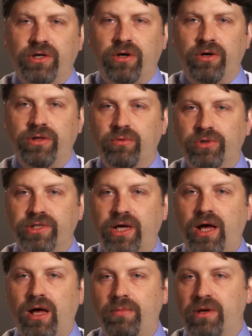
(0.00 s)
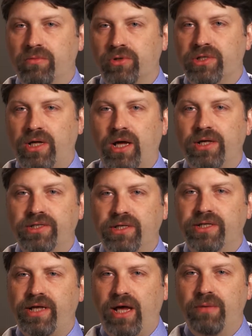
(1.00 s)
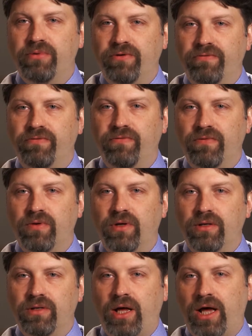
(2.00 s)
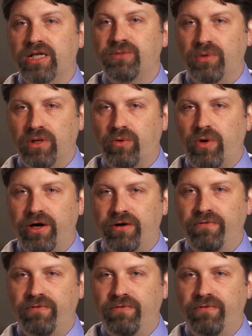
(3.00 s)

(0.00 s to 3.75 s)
are the most common and most costly type of hospital-acquired